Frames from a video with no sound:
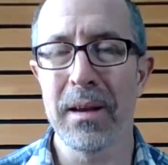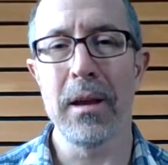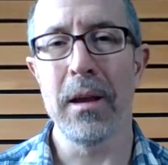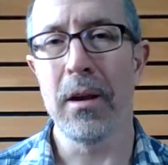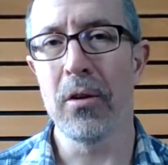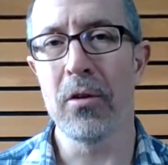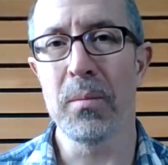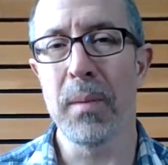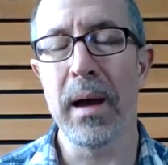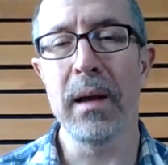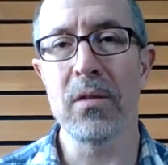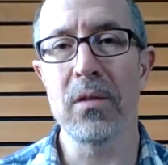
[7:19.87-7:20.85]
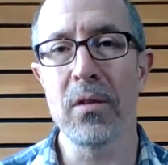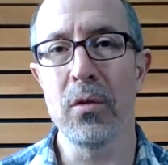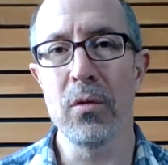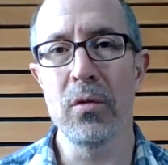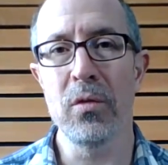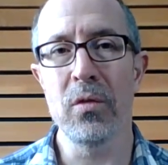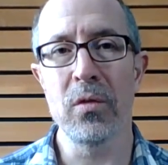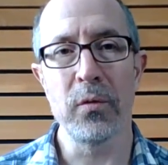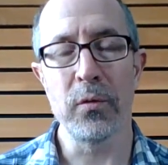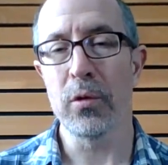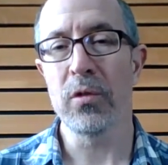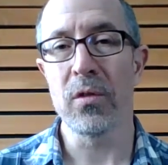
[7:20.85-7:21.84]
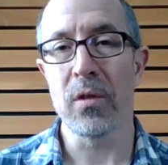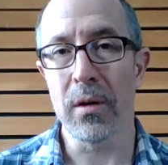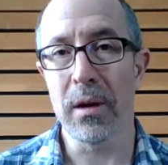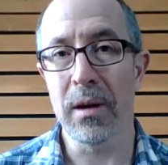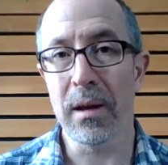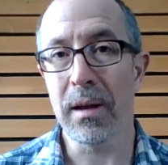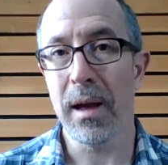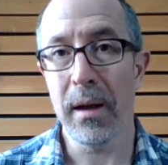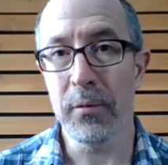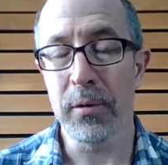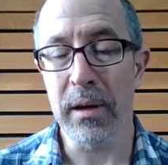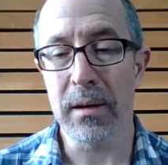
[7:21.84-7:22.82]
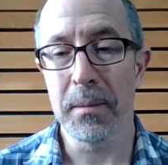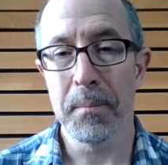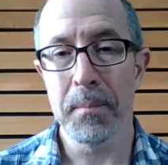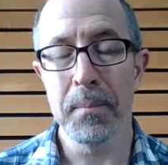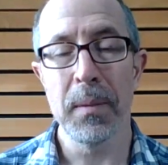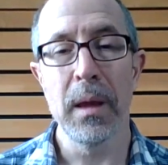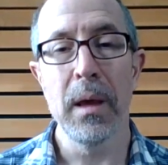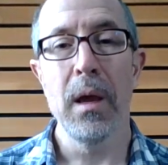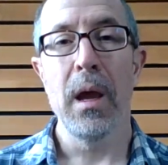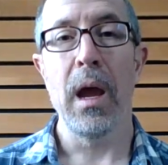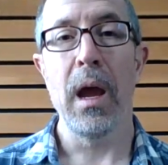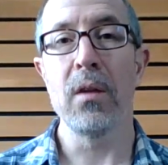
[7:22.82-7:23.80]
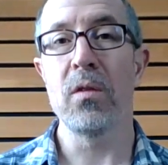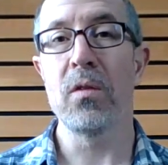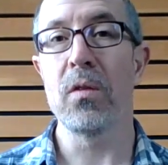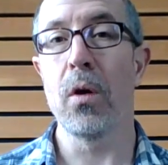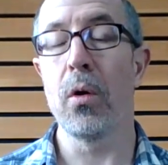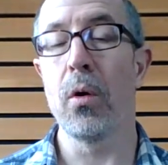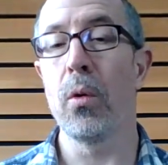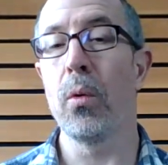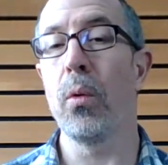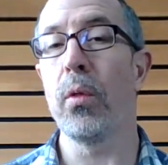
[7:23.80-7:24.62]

Here's my excuse for starting a conflict. And so